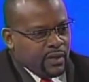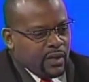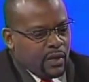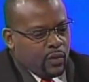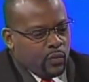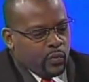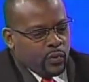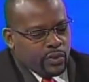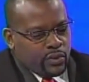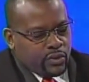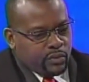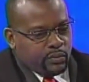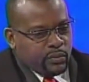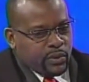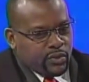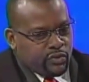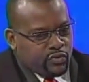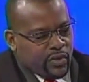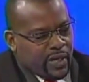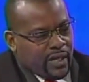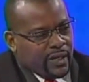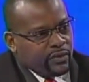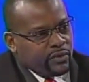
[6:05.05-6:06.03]
We should be
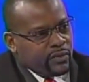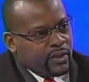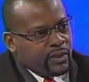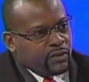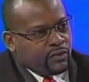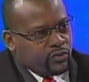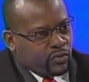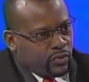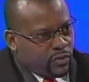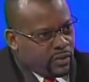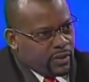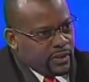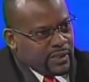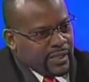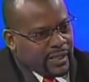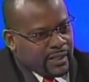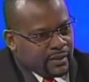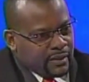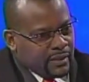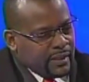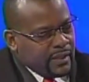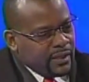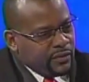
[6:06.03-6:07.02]
trying to exalt and
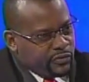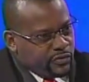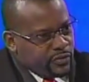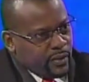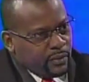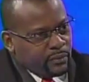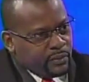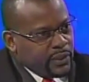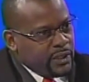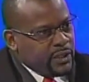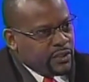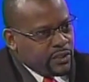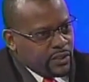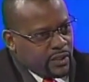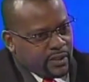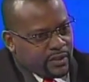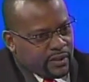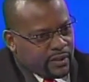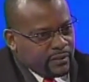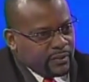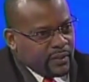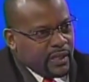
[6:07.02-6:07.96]
lift up each other.